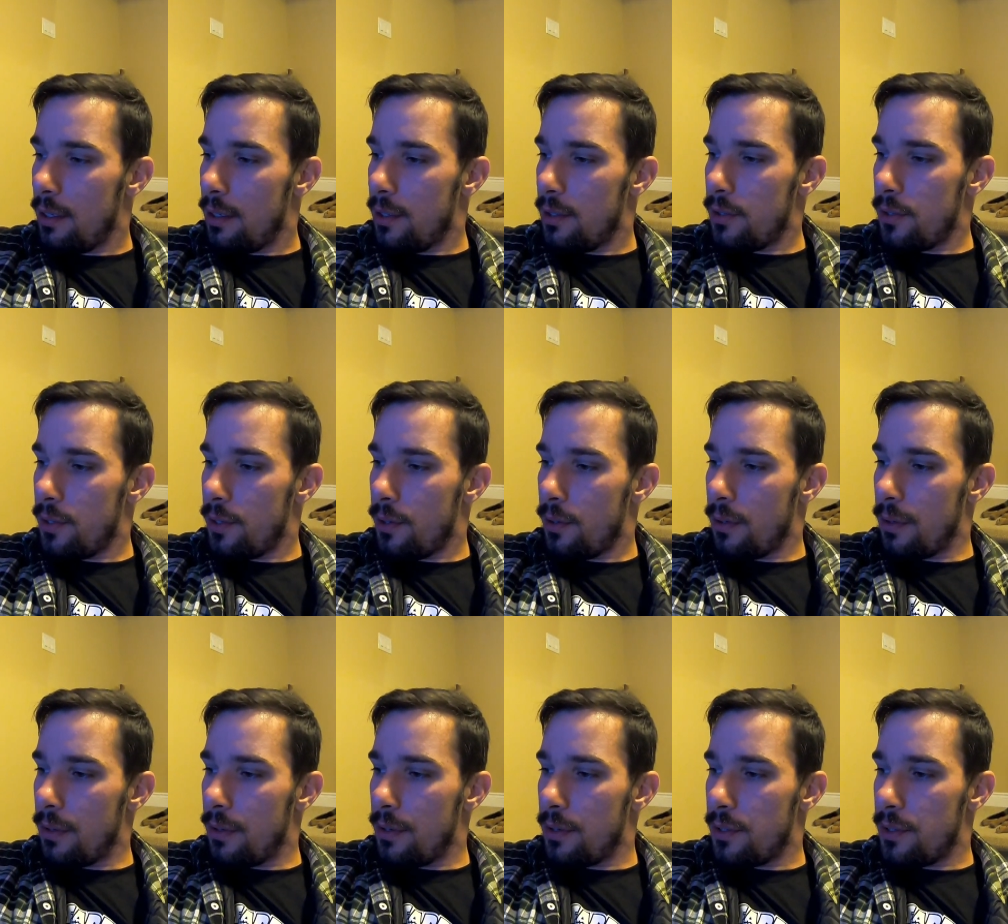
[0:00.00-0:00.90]
So
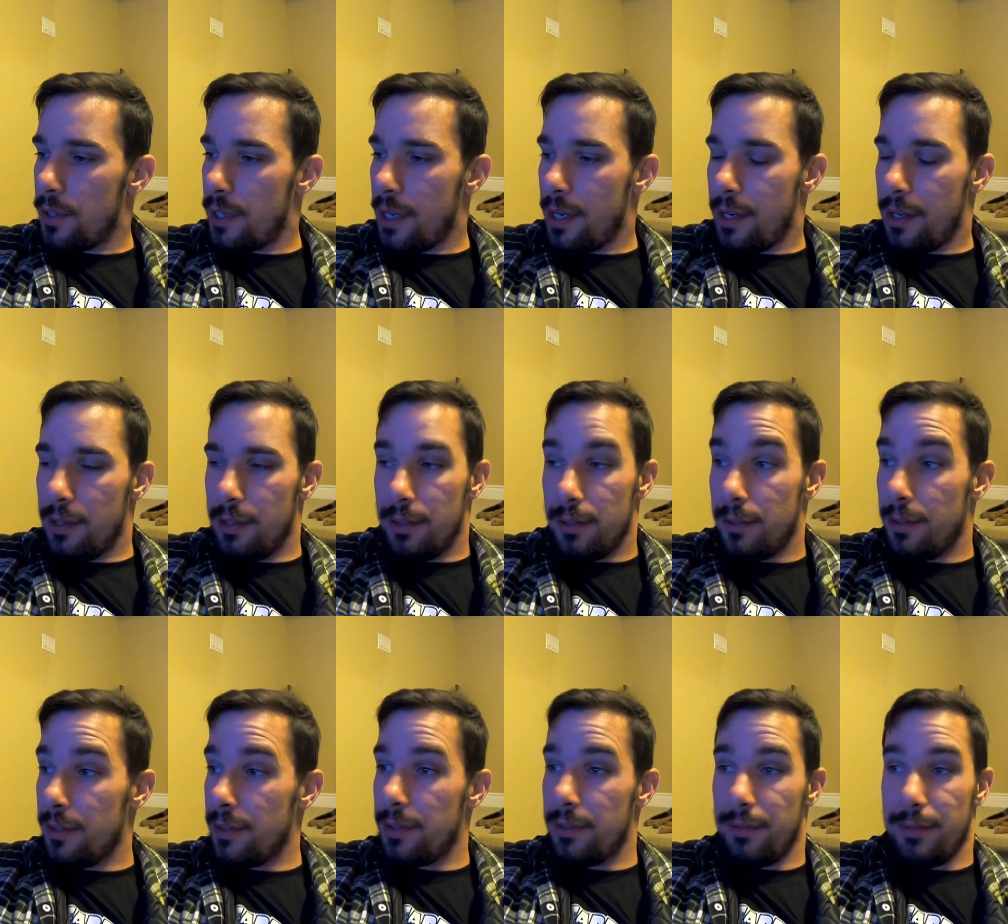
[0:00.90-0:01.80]
there's
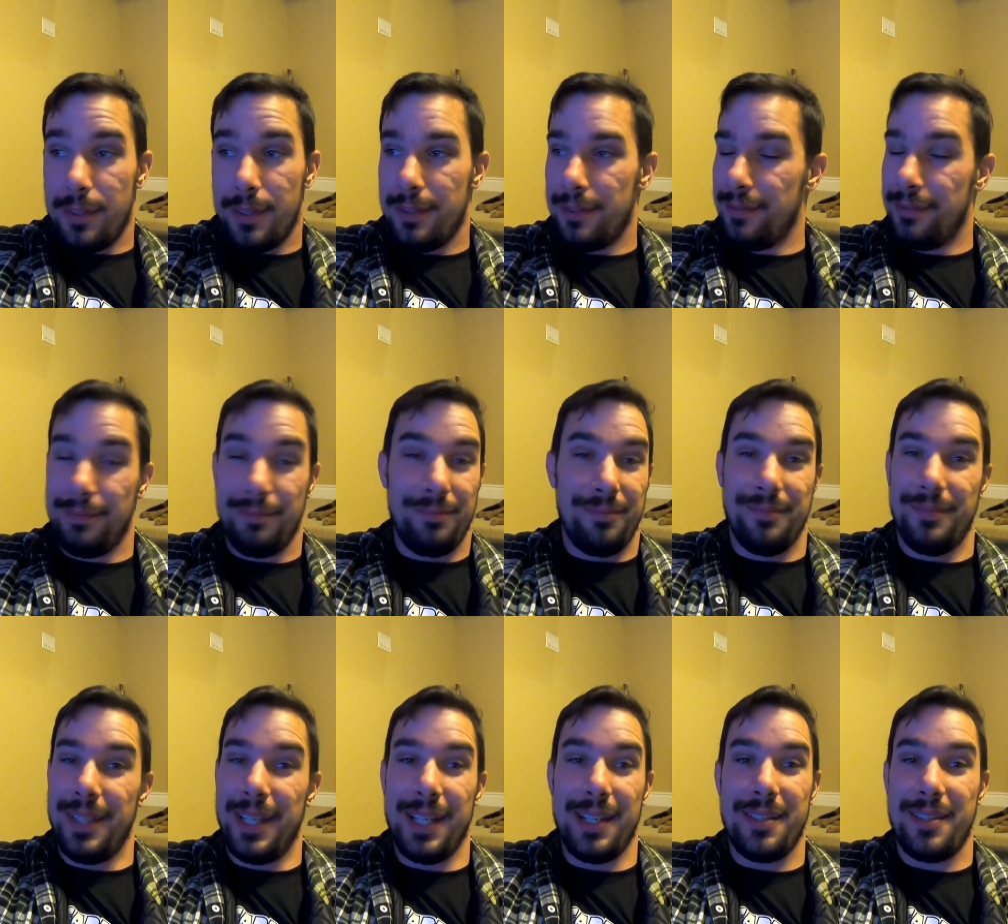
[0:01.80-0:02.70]

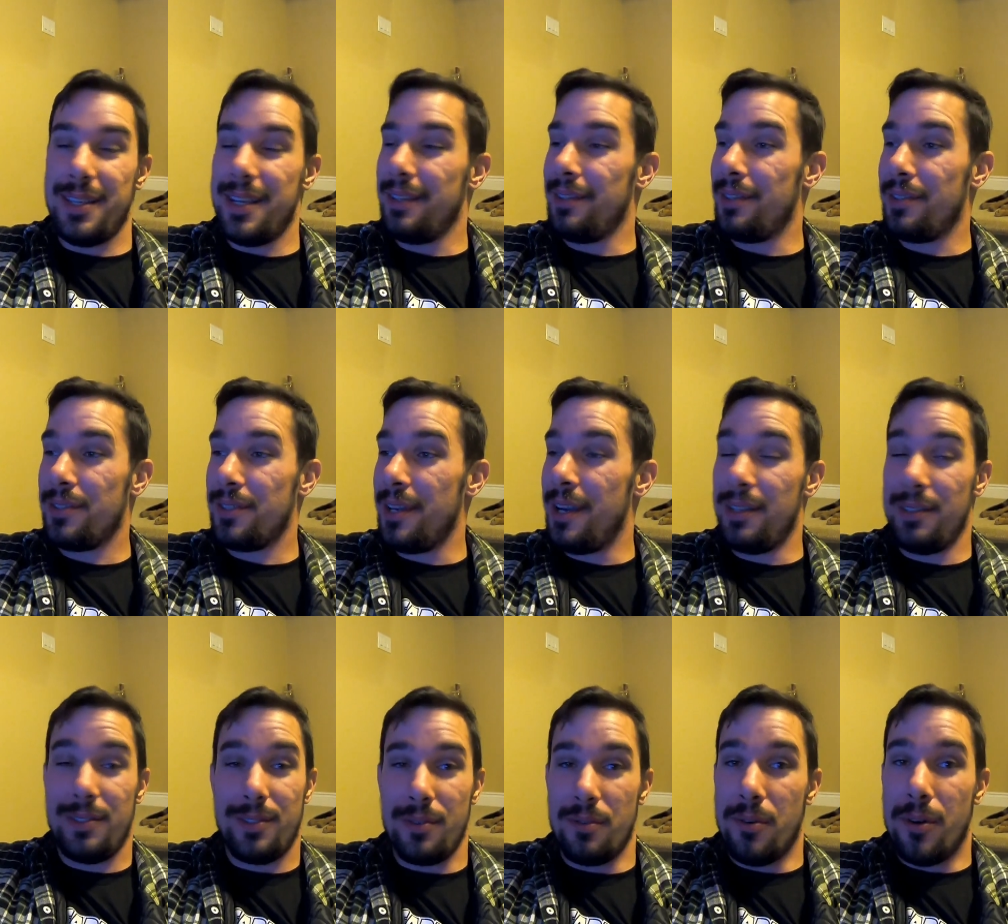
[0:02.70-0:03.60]
like I said, there's
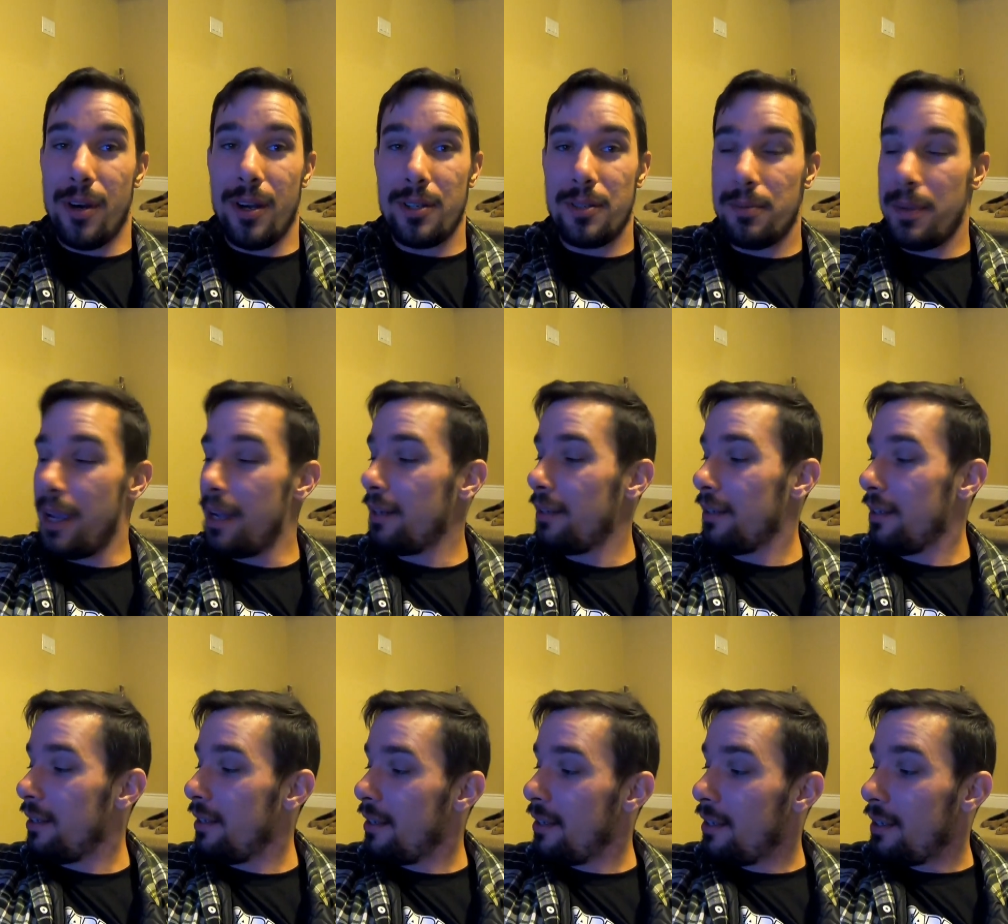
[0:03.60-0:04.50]
tons to watch, man.
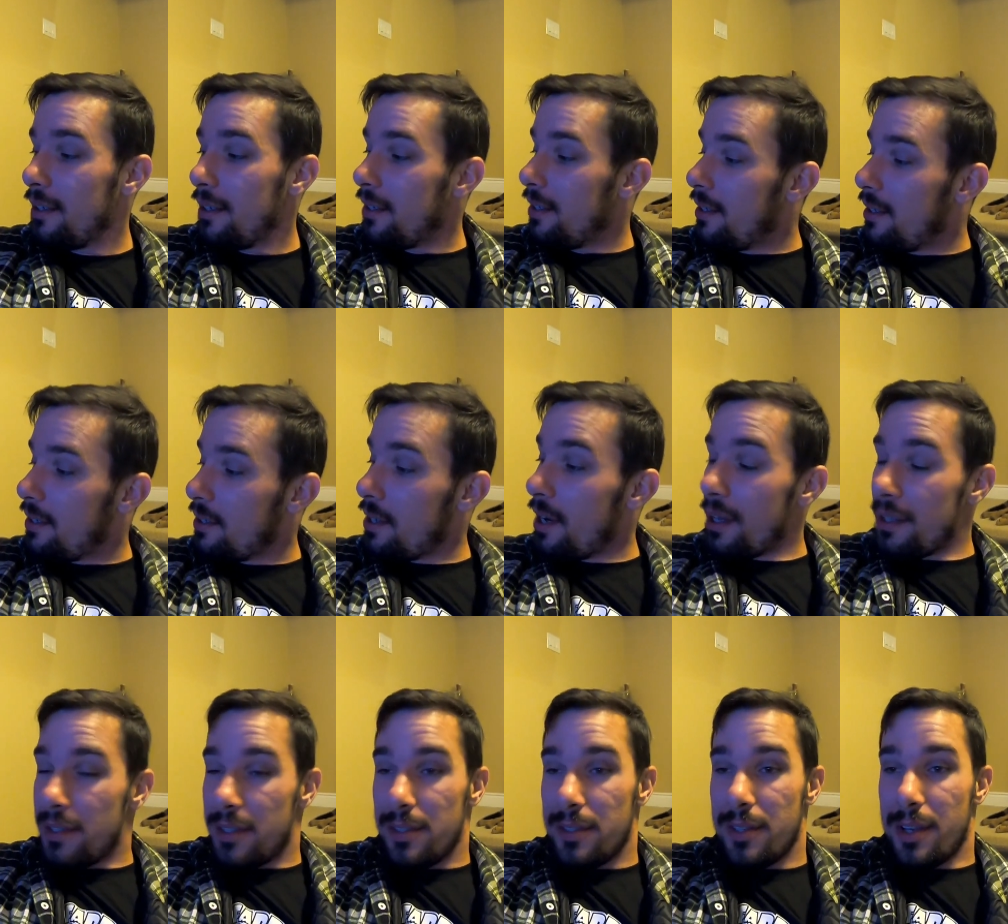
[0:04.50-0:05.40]

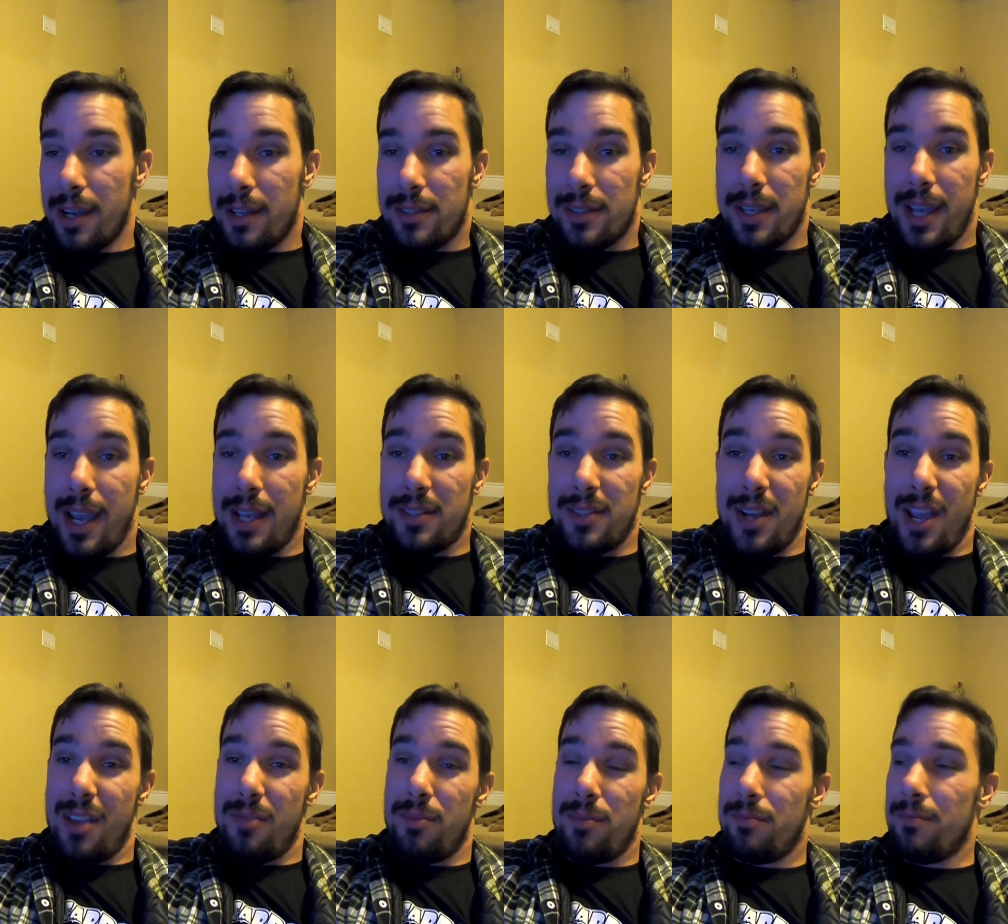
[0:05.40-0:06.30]
Tons and tons. Cass and I
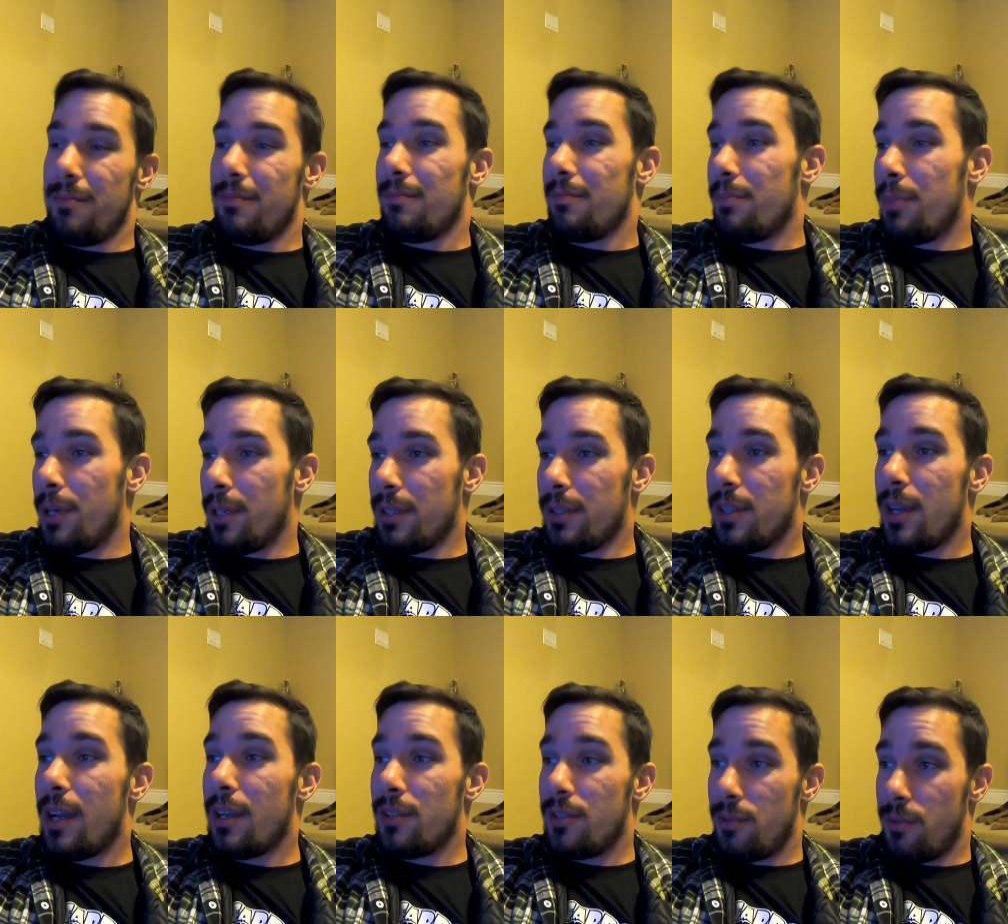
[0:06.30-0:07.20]
have been putting
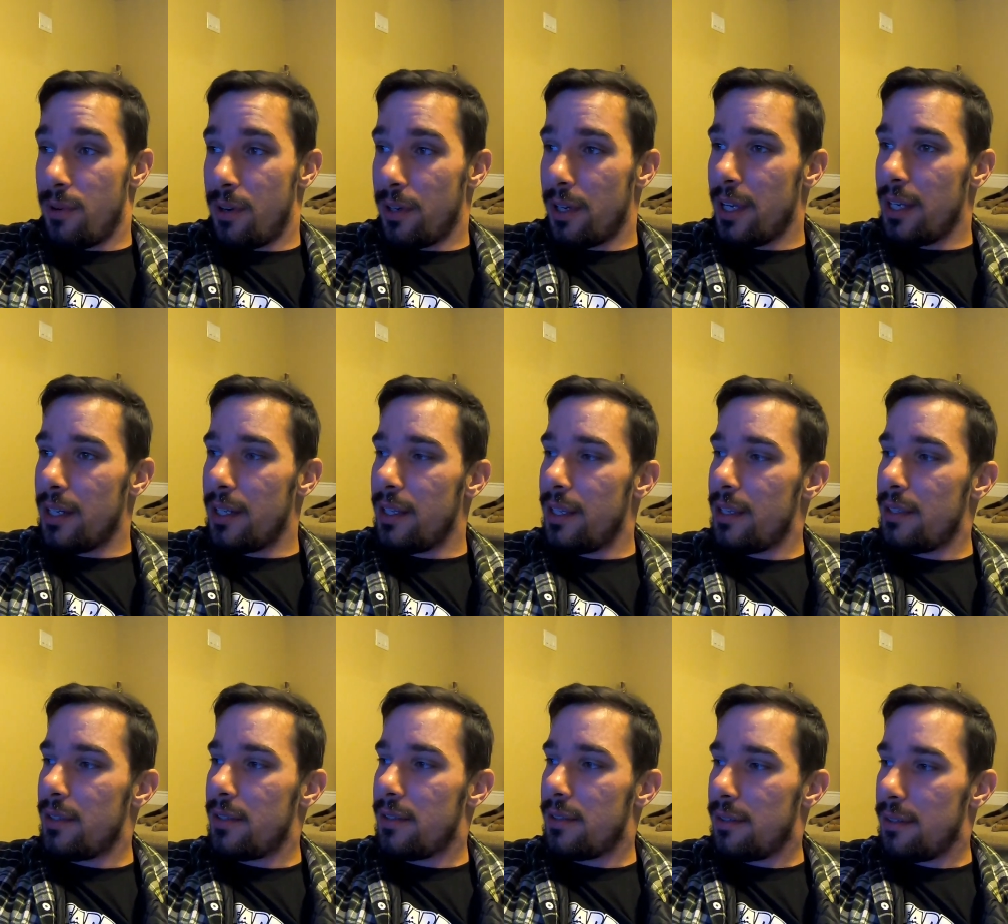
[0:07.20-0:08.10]
tons of work into
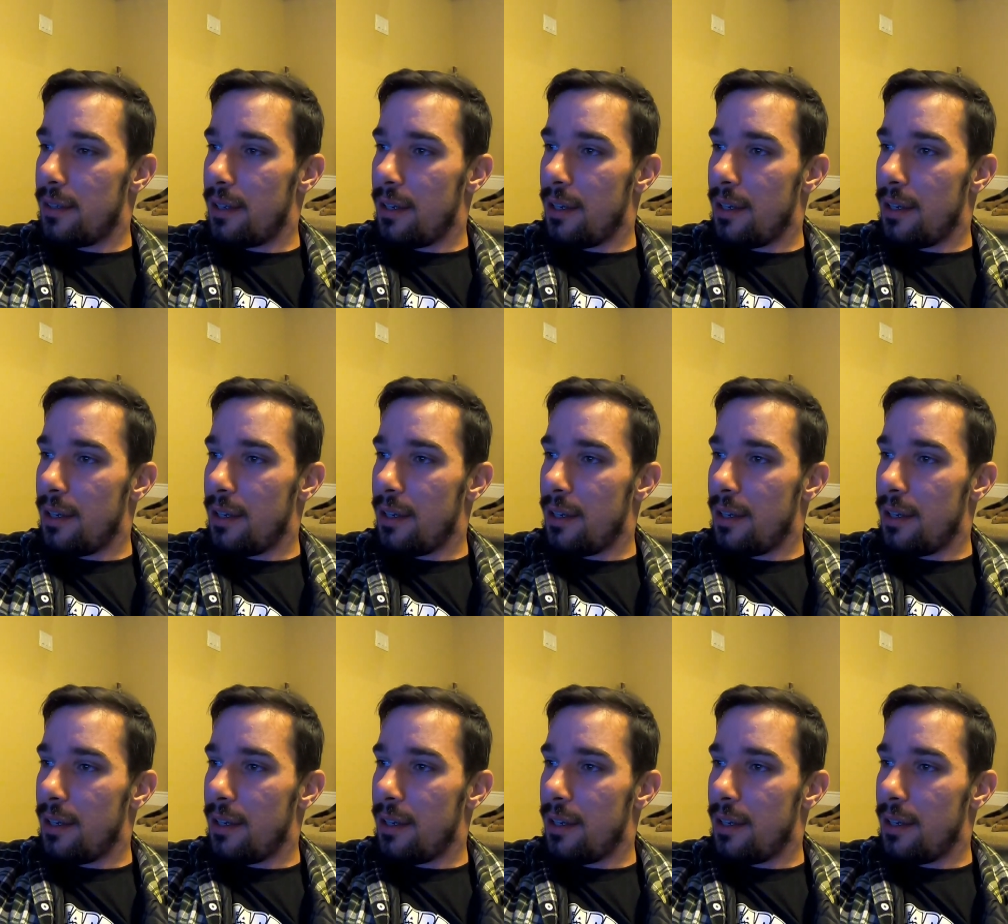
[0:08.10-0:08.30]
this.